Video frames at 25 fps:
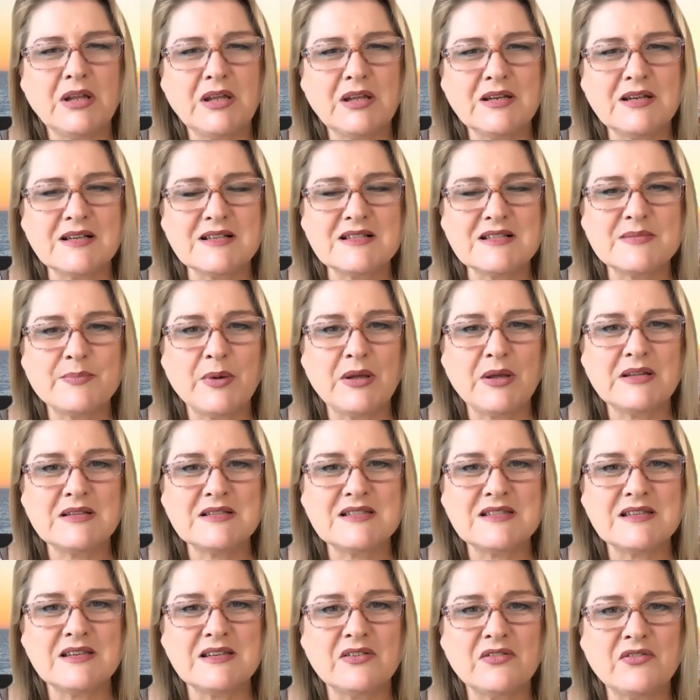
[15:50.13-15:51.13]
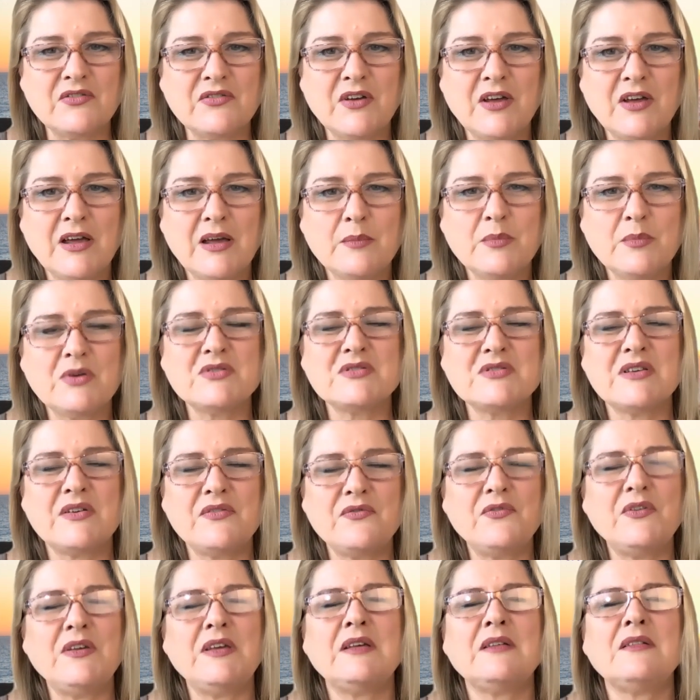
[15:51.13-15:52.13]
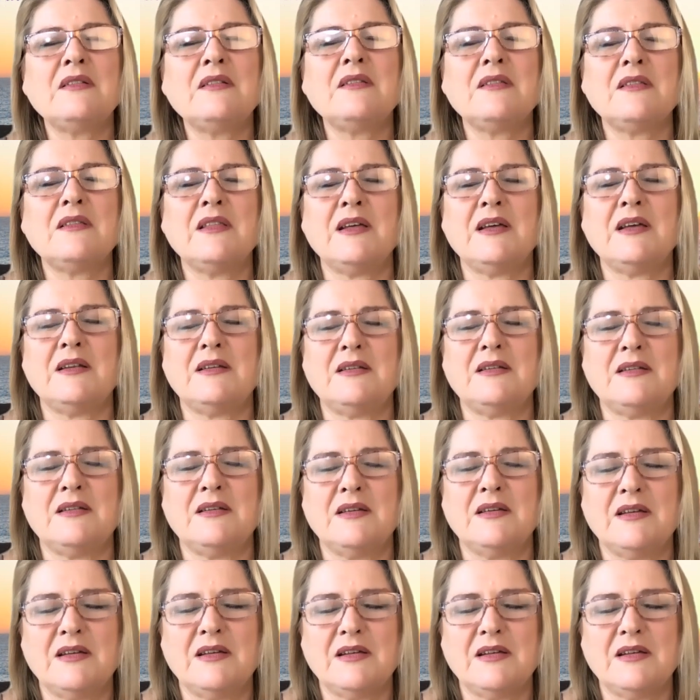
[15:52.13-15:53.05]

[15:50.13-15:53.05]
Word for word: inexpensive because I feel that